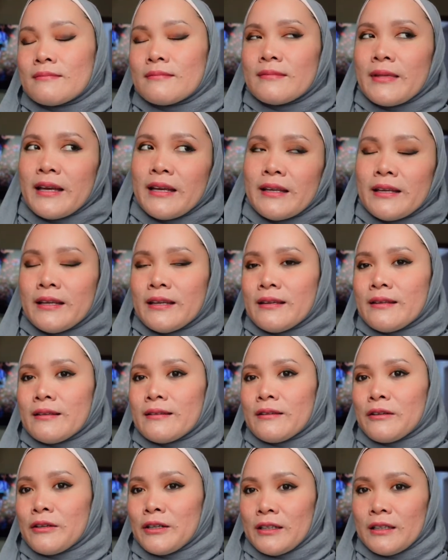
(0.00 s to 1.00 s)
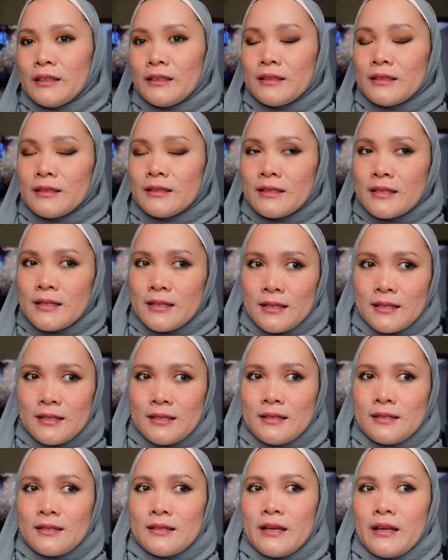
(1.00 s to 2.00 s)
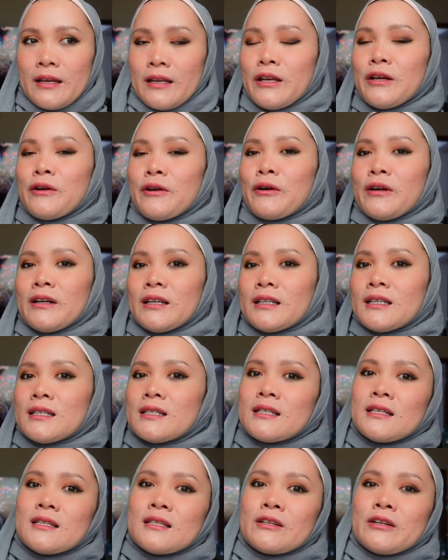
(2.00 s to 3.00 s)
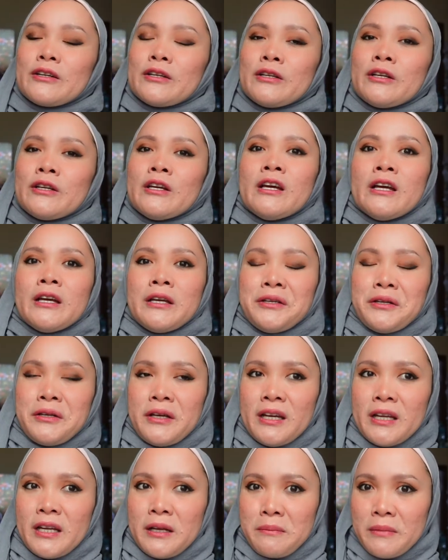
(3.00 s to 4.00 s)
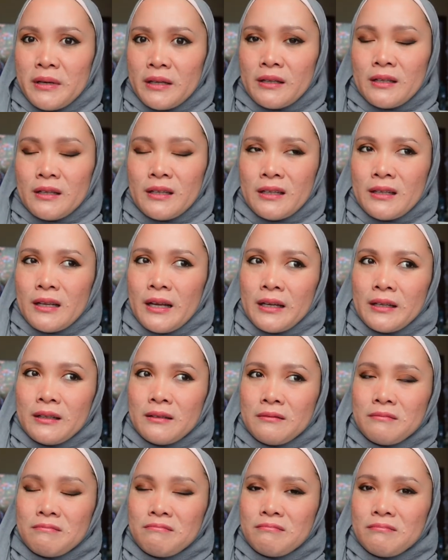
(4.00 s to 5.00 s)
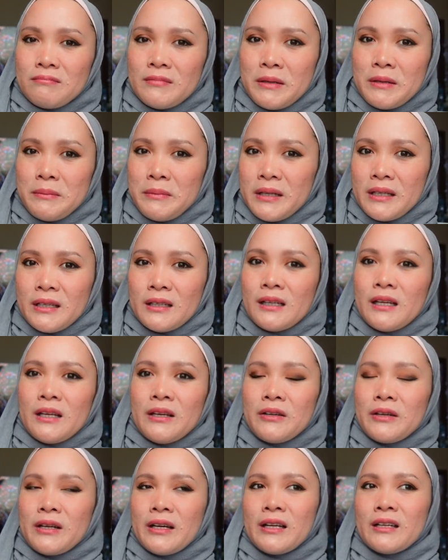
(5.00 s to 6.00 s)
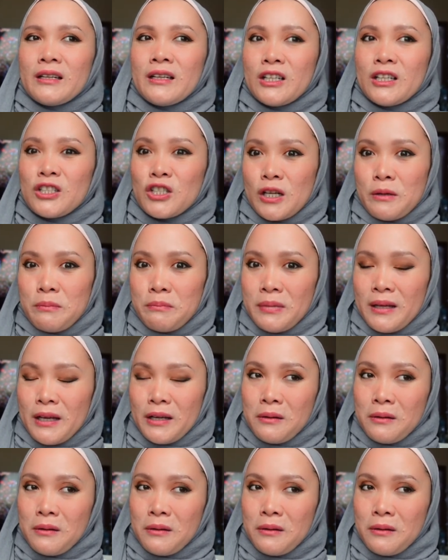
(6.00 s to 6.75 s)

any chronic disease, or you get immediately you can catch up like